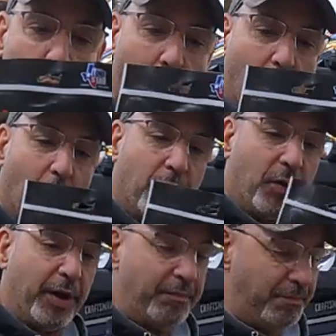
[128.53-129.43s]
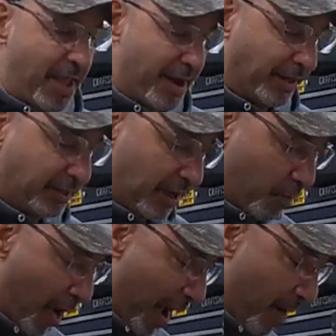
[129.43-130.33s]
all over it. And I
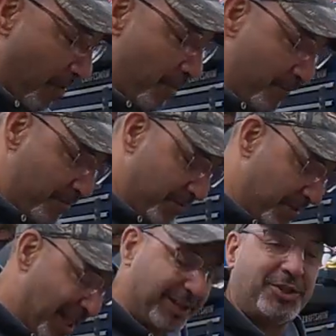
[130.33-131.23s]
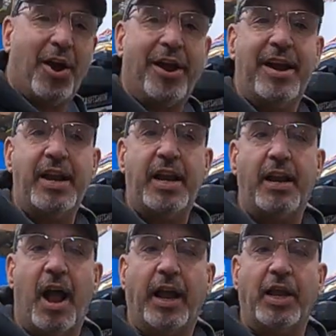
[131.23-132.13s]
said, wow, that's kind of
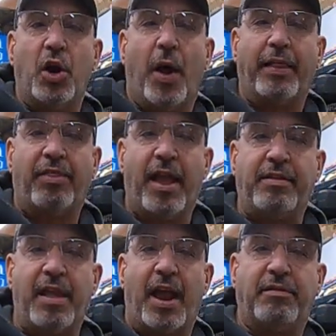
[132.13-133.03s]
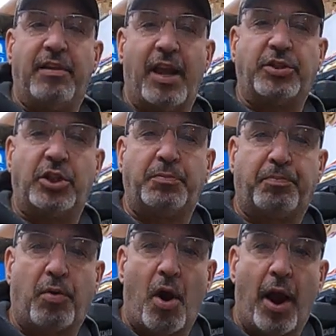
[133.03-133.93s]
neat. I like that Texas
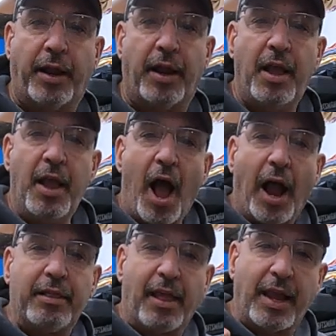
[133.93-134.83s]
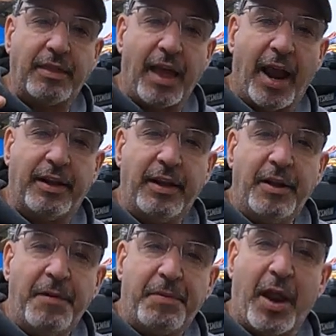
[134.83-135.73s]
pride. I like that
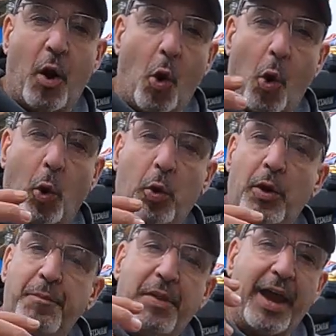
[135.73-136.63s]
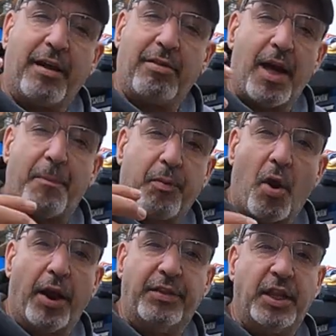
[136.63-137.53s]
whole, they got a lot of
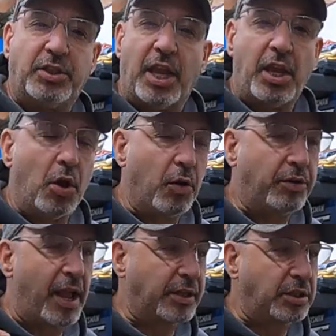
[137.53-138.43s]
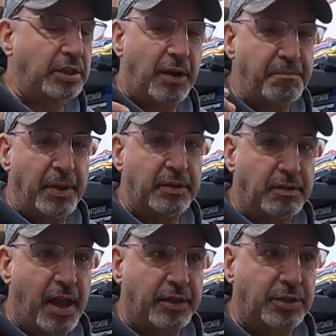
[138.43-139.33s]
pride in this state. You go to Texas, and I've been
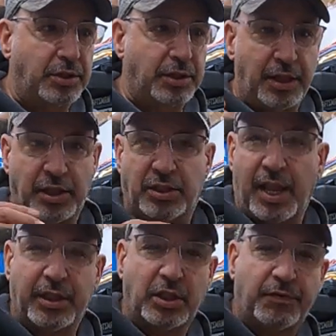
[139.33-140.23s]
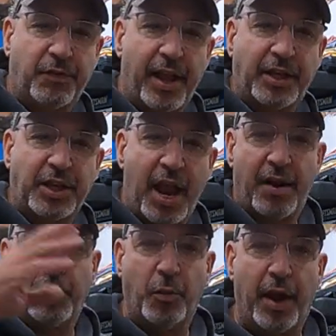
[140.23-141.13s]
to Texas, and there's Texas flags
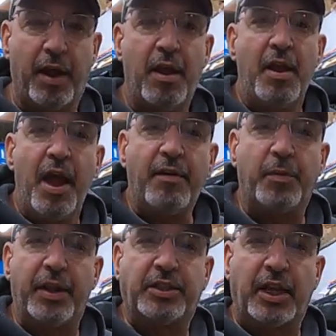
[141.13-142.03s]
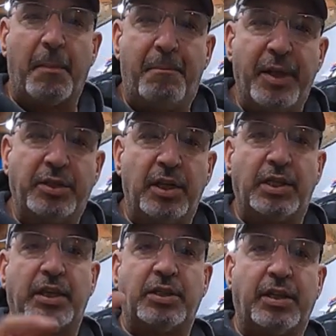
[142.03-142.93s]
everywhere. Everybody that's got a
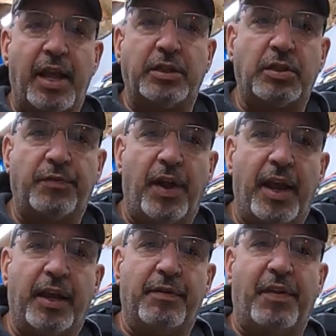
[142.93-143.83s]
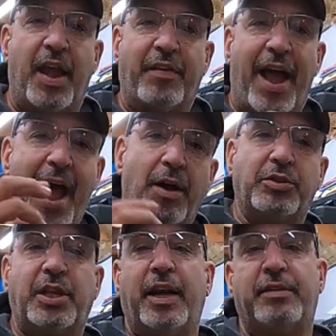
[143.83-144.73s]
business has a Texas flag. If they have a
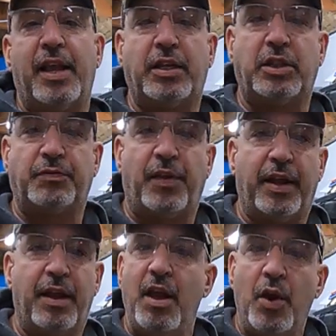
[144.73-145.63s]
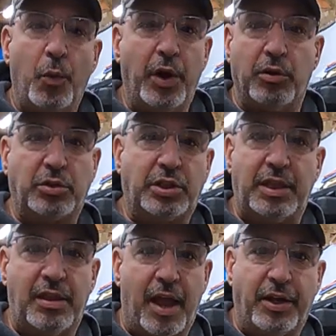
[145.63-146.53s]
house, they got a Texas flag. We don't
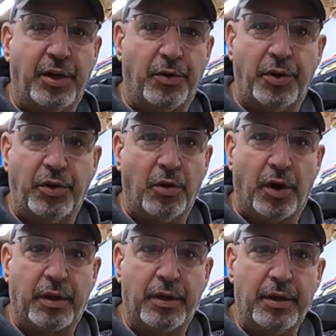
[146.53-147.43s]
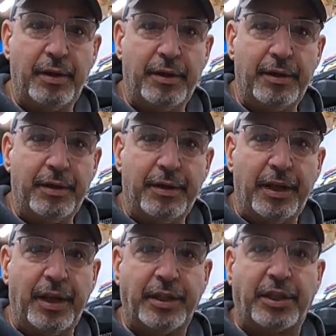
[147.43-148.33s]
see that here in New York.
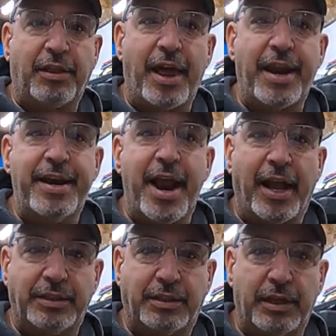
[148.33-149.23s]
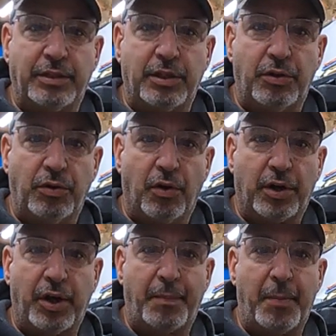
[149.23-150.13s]
It's a lot of nonsense in New
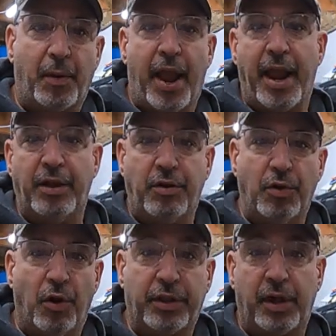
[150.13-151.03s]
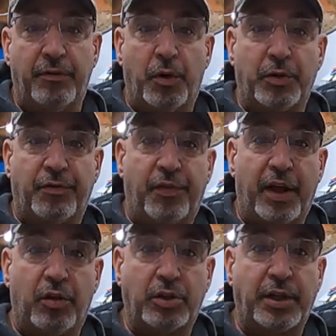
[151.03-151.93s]
York. People hate New York. They don't even know what the
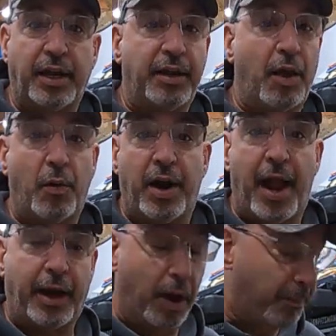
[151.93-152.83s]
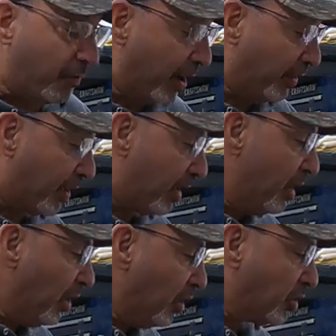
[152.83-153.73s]
flag looks like, and they wouldn't hang it up for anything.
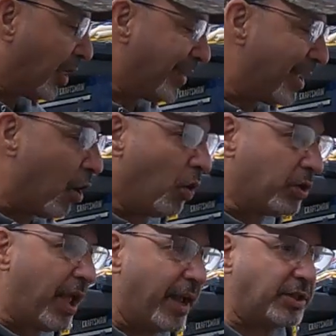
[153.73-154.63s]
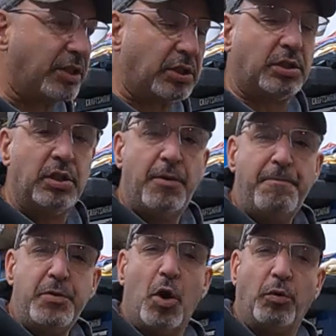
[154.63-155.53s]
So, like, that whole Texas,
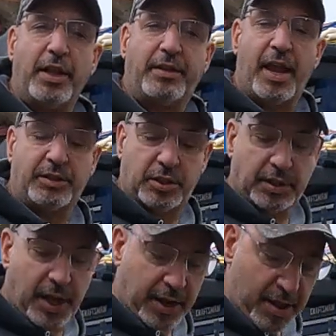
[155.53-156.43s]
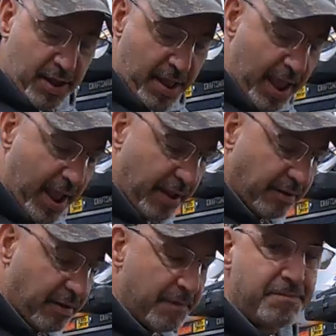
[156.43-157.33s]
that Texas thing.
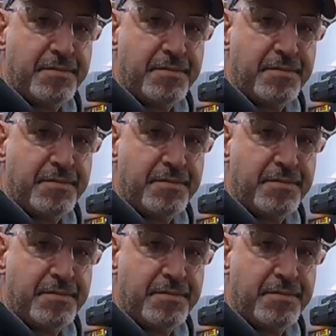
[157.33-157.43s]
And